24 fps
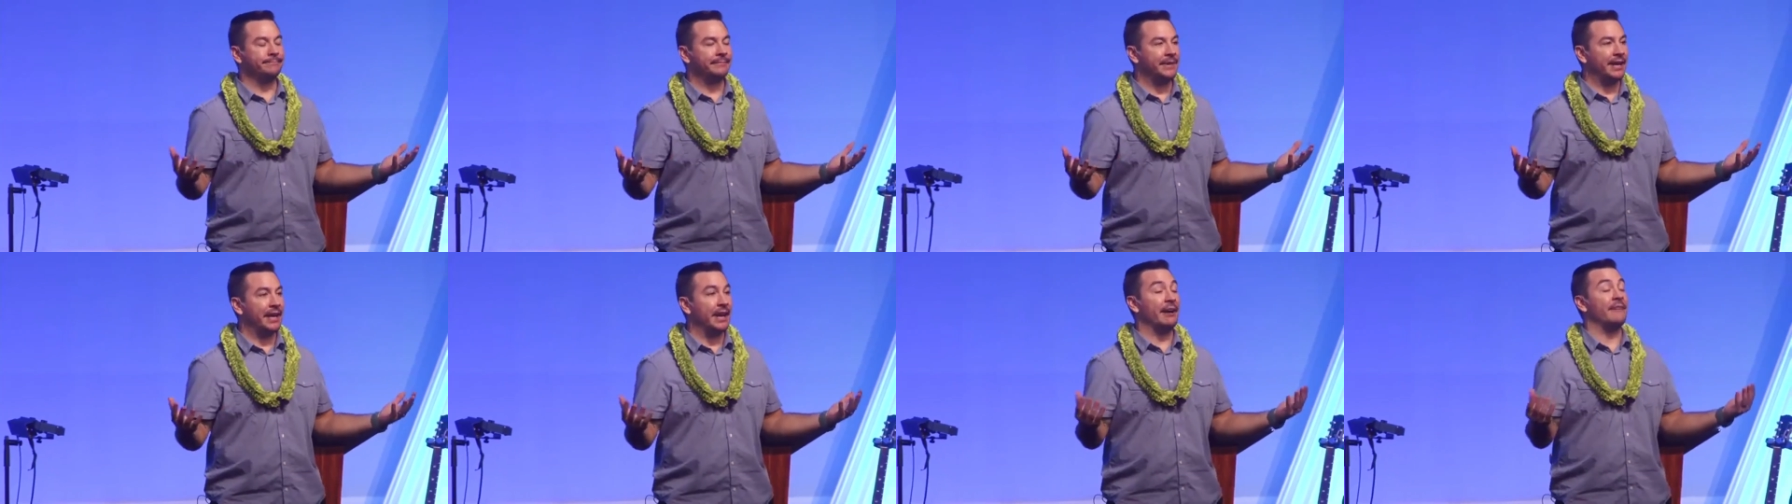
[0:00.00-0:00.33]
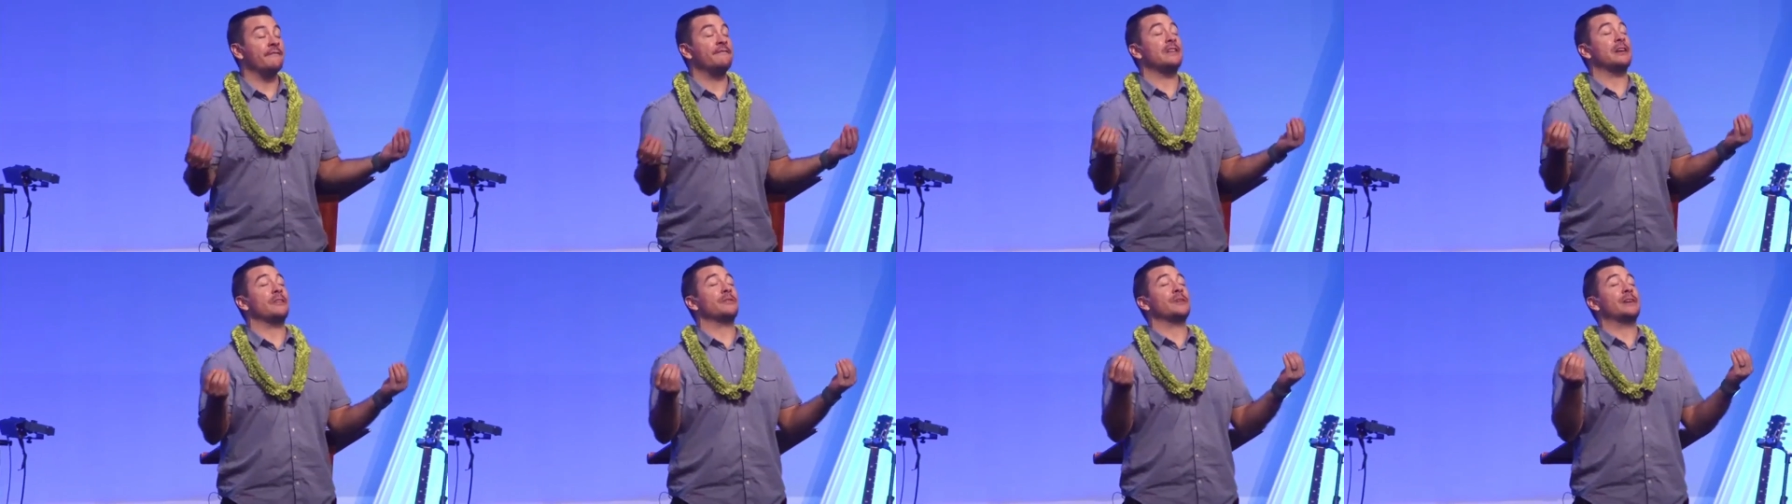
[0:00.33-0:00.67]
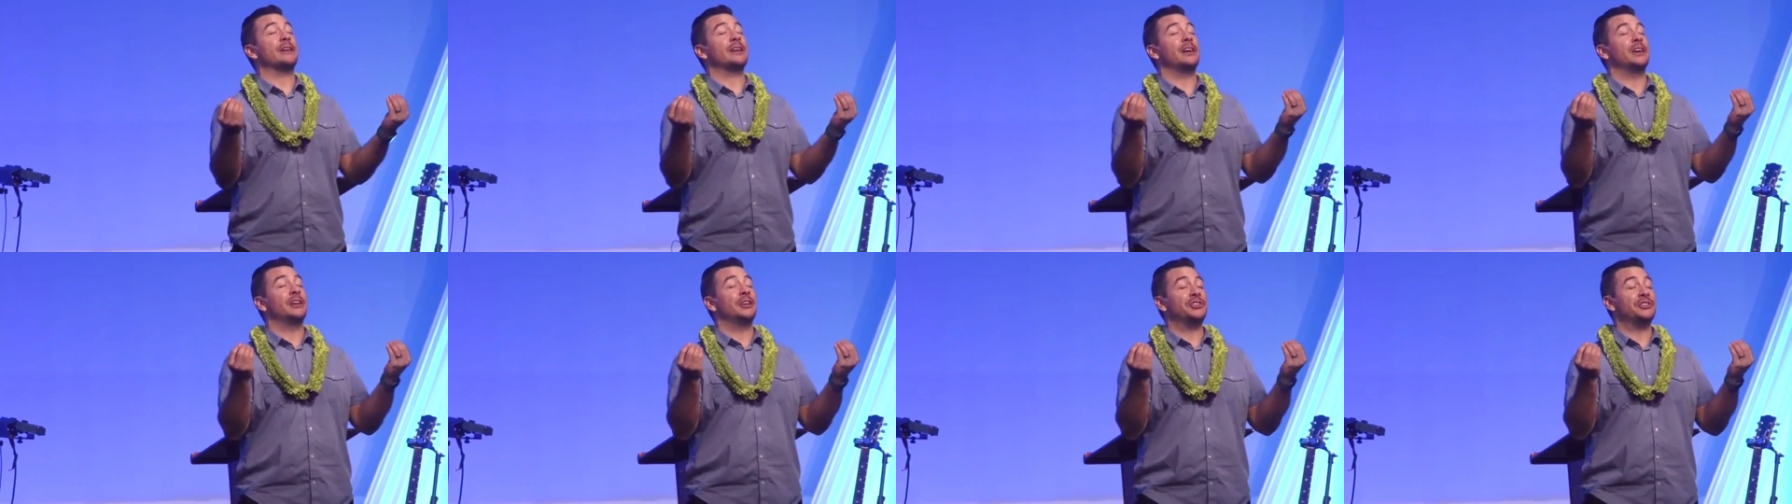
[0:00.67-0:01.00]
a
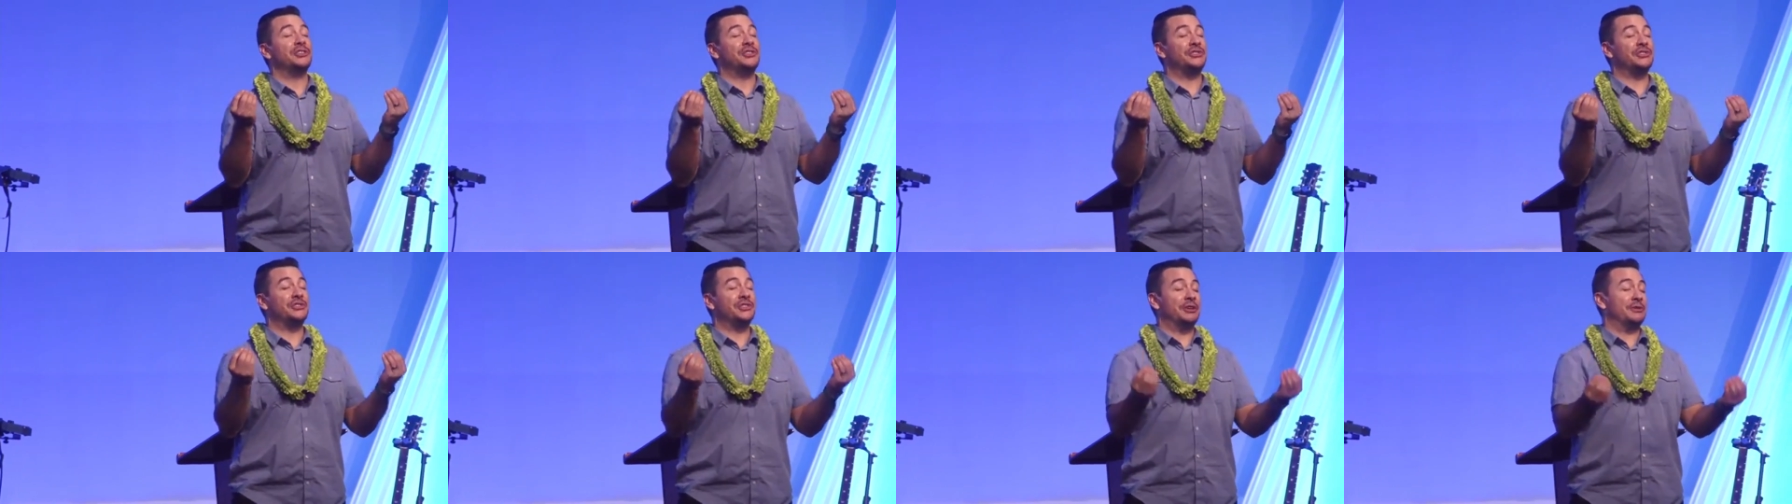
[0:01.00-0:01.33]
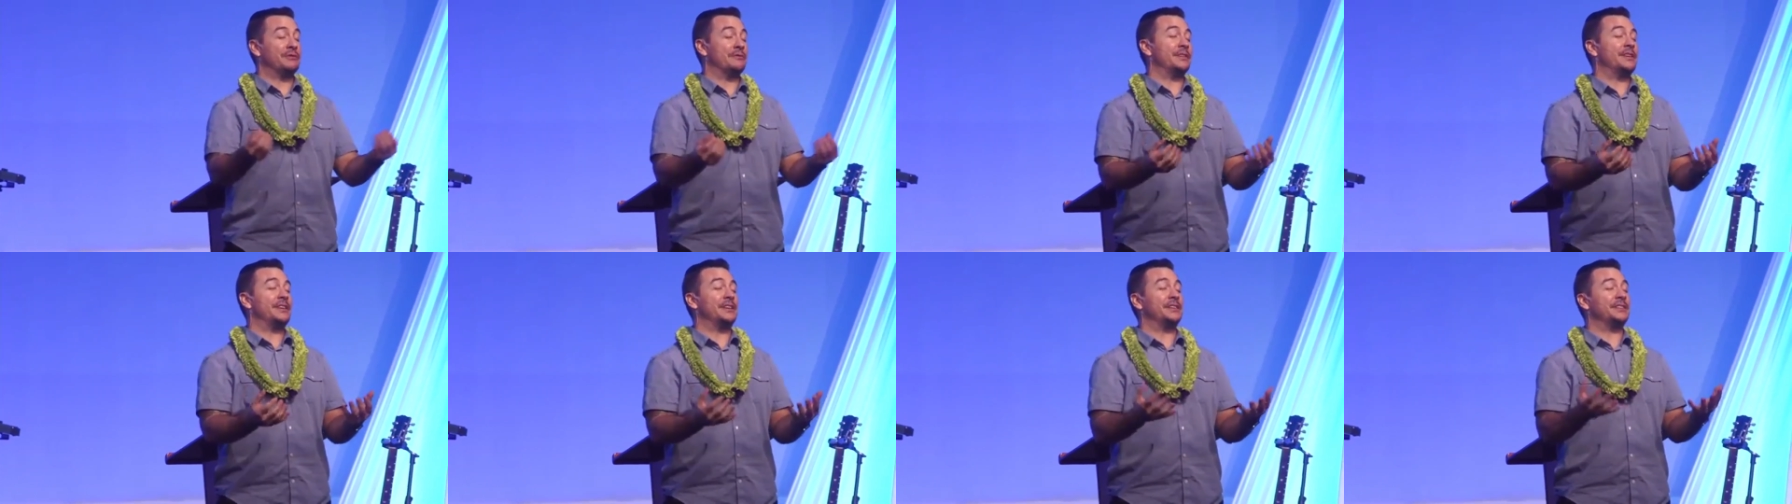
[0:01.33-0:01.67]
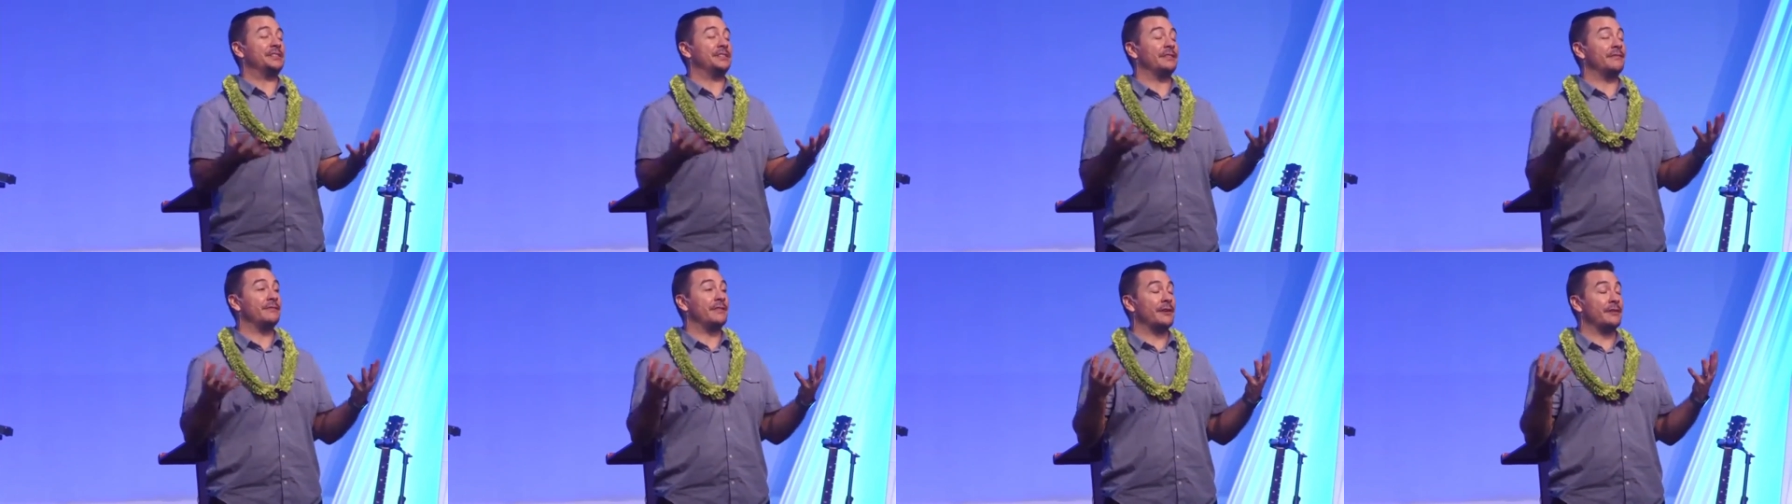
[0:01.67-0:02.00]
very serious,
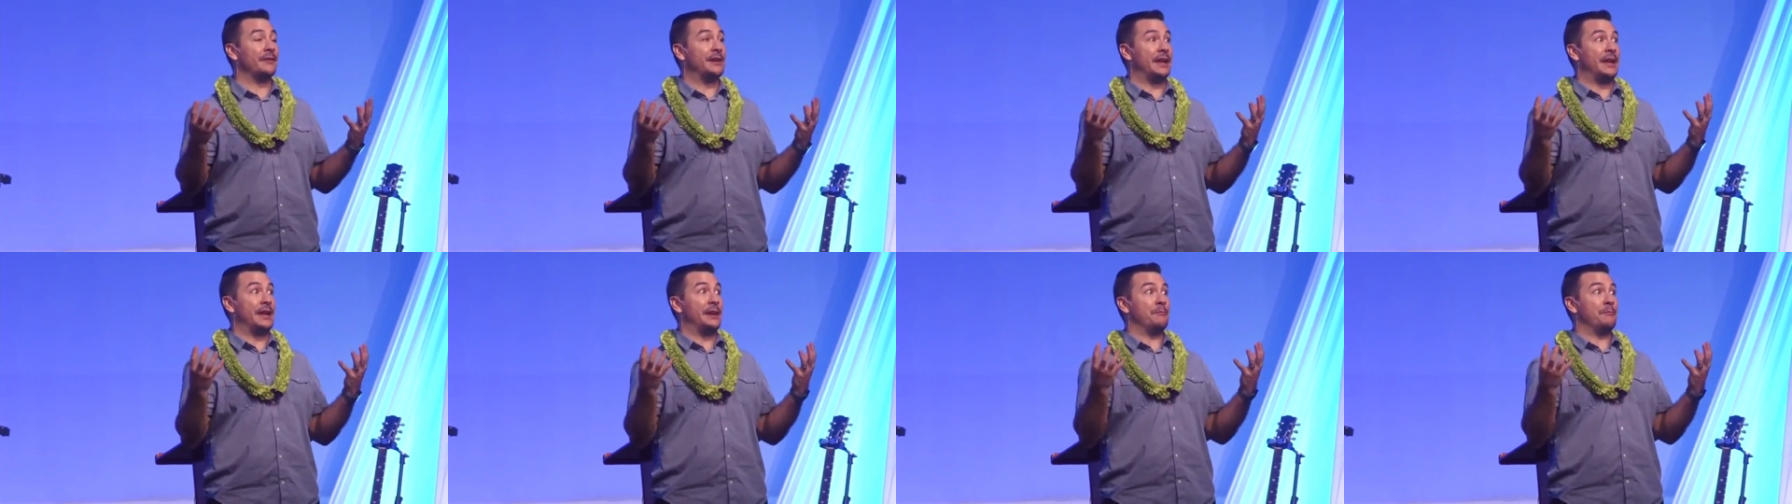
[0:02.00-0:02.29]
a very